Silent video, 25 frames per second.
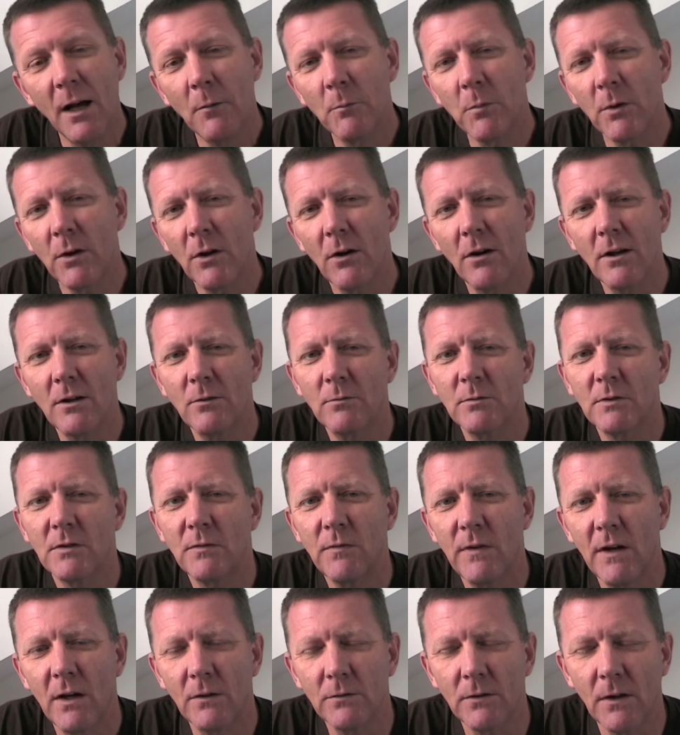but I always
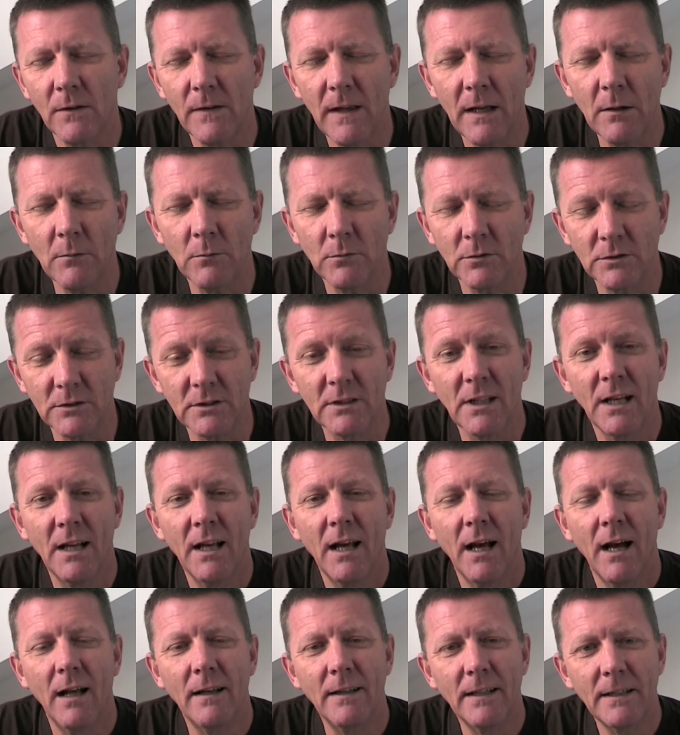felt that that was
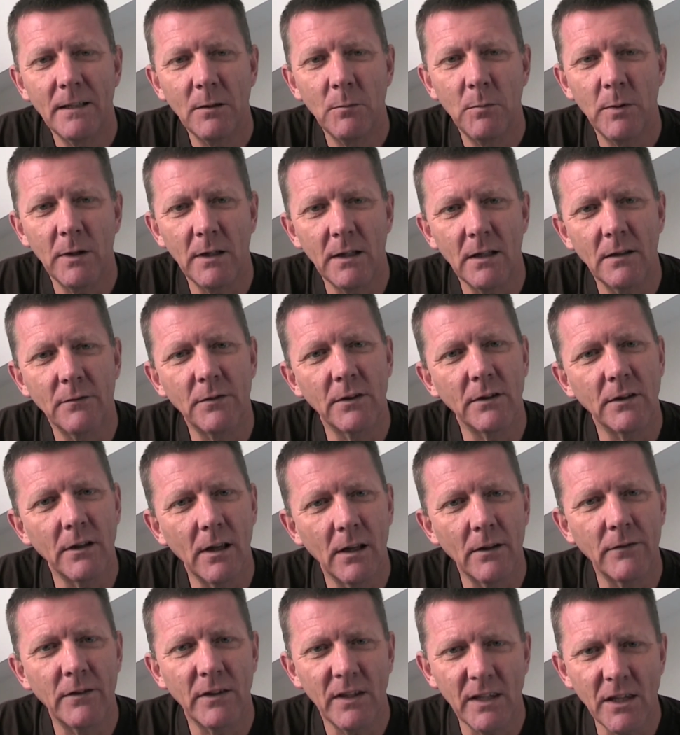a little bit of
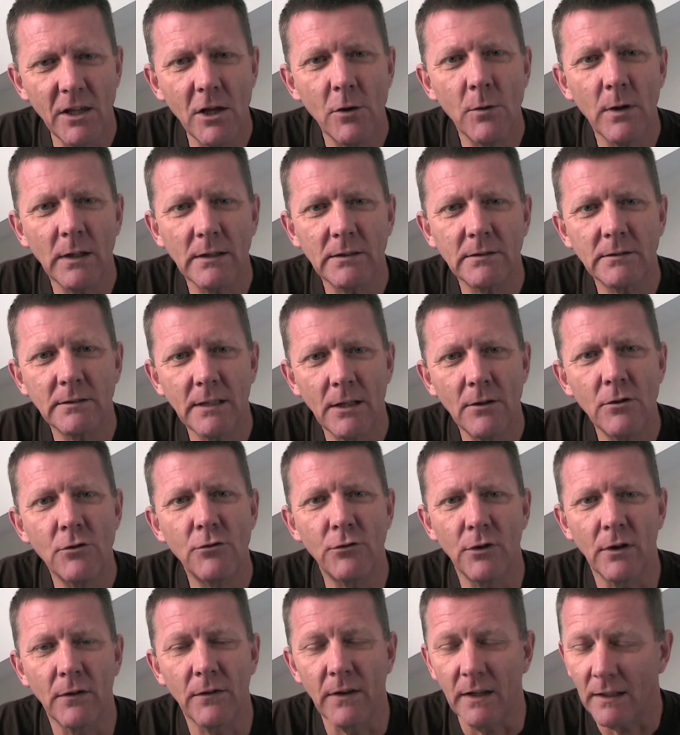a US
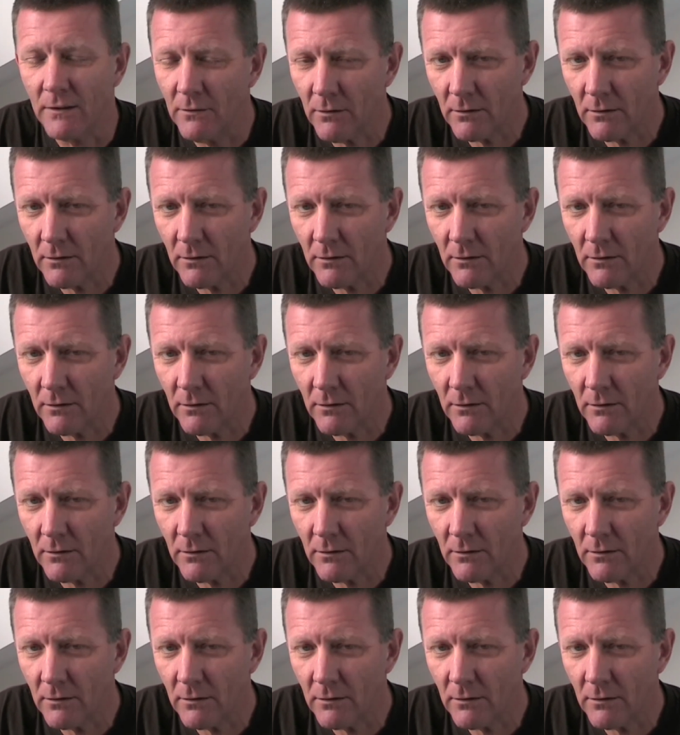centric thing,